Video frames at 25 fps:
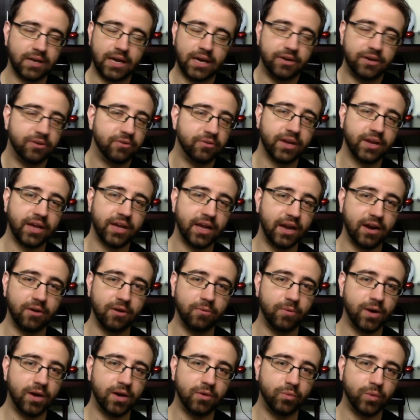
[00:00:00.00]
I don't
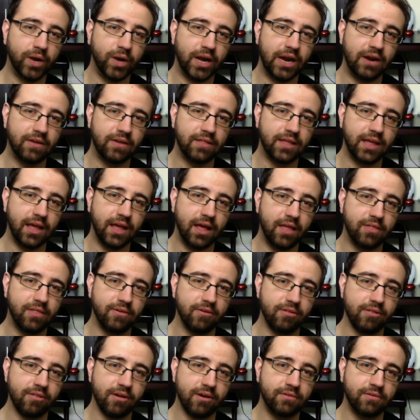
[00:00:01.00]
care one way or the
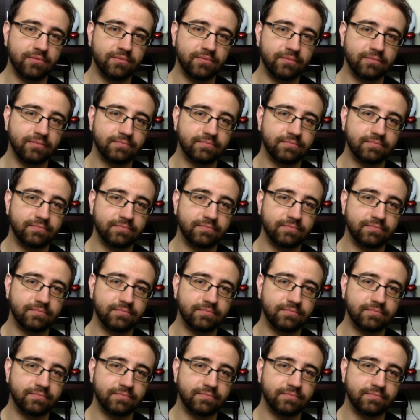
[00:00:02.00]
other, though.